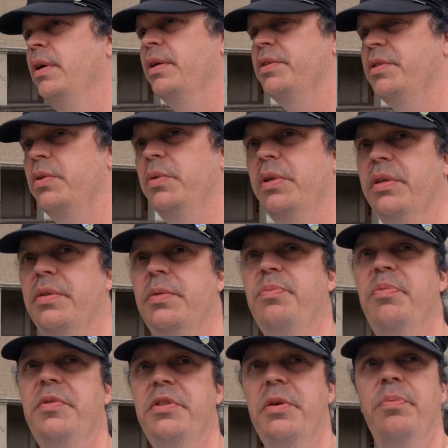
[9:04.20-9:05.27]
as soon as
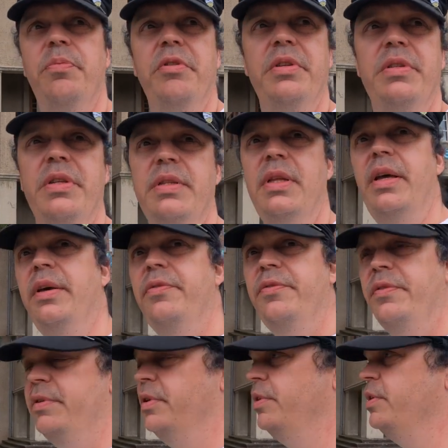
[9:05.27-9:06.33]
some prisoners
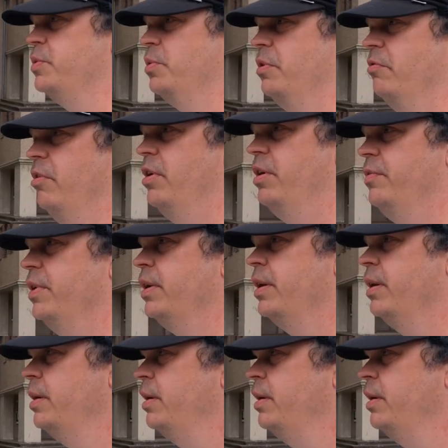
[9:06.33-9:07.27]
left, others were arriving.